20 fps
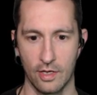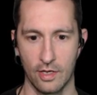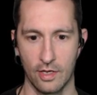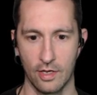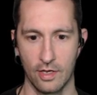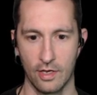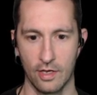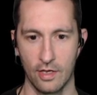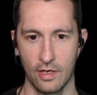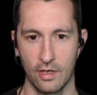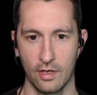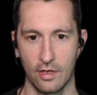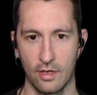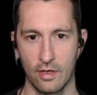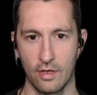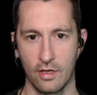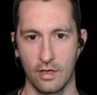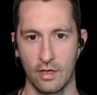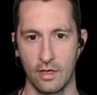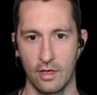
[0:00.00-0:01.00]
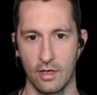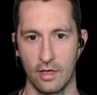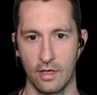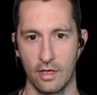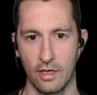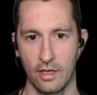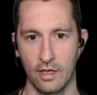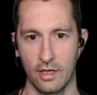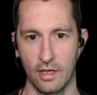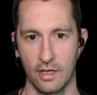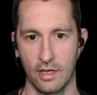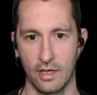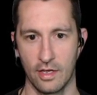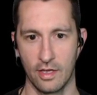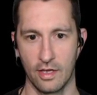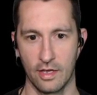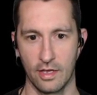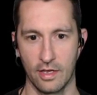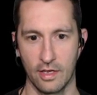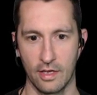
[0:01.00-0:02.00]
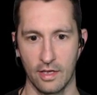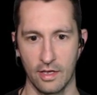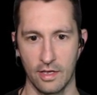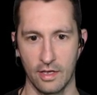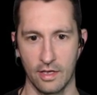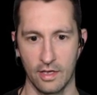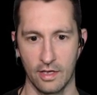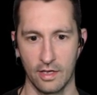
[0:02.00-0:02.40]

(no one is talking)